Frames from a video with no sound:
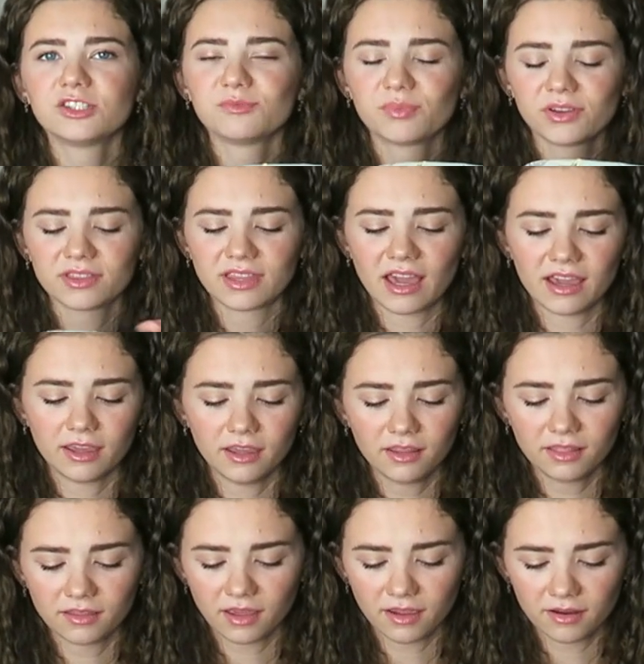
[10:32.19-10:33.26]
you put that
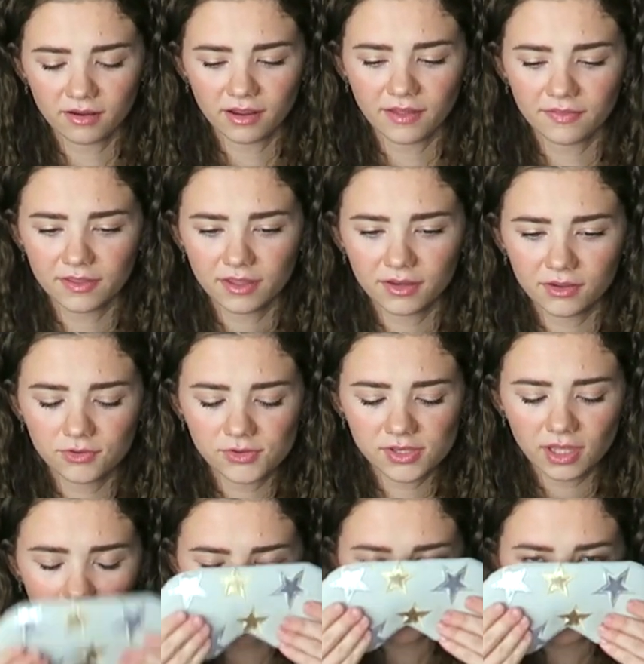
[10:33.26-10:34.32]
in there, and then you
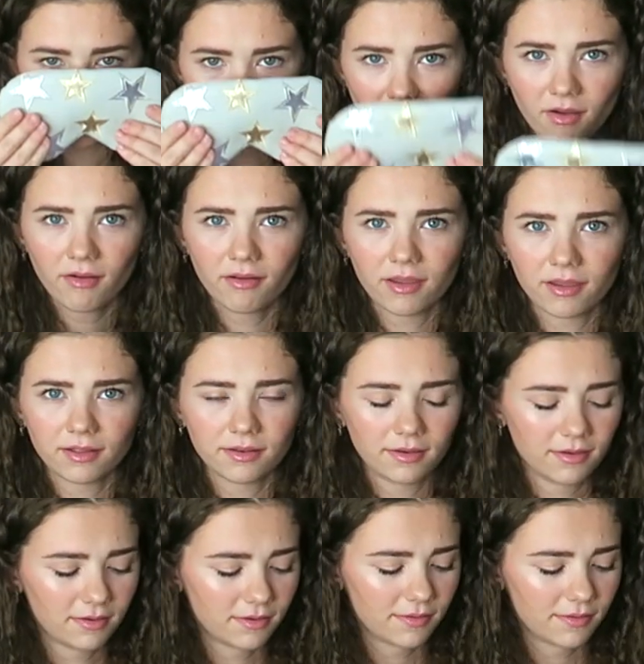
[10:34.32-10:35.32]
sleep with it on.